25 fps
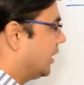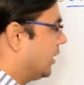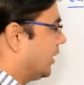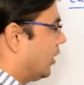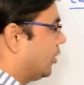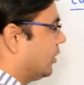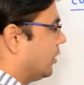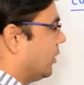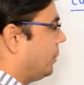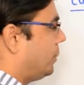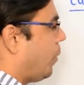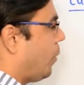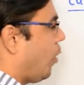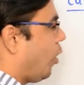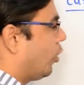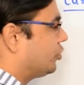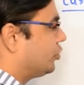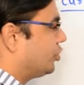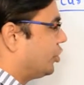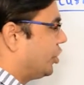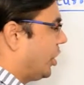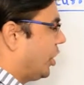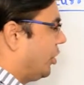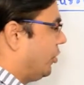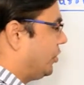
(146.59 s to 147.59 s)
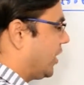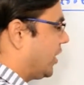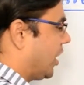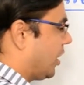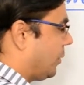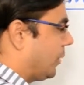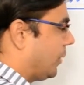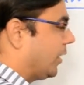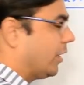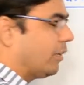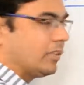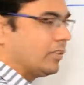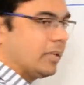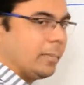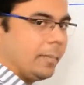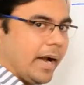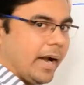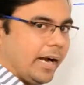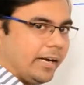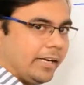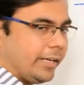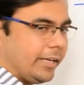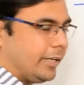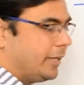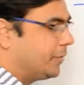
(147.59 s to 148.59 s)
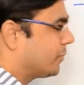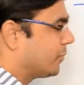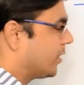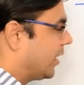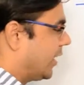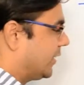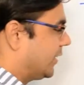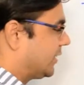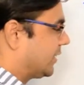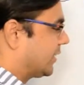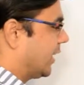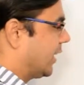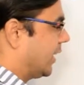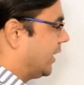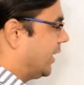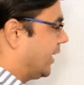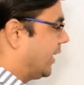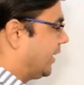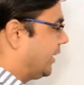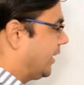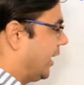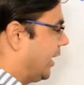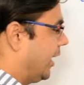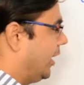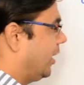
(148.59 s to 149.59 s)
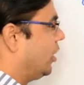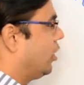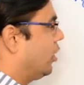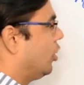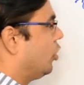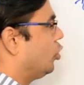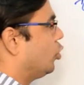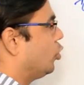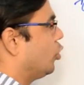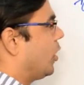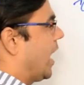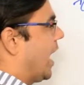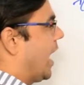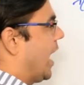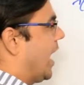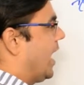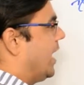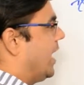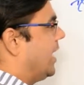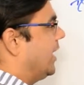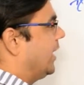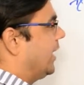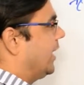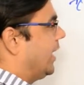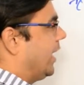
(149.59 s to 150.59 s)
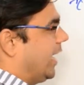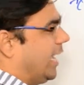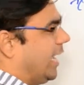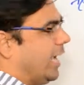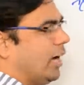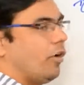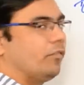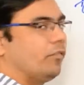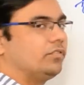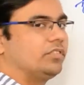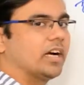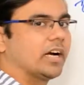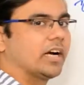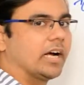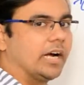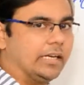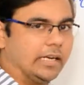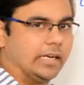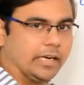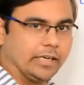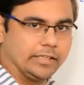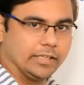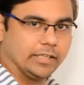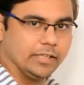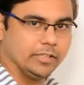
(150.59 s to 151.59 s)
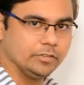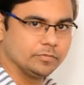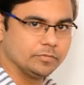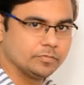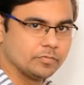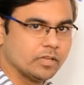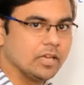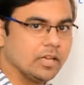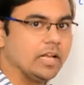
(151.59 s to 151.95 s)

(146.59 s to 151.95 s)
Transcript: Now the positive terminal of the battery is connected to end A of the conductor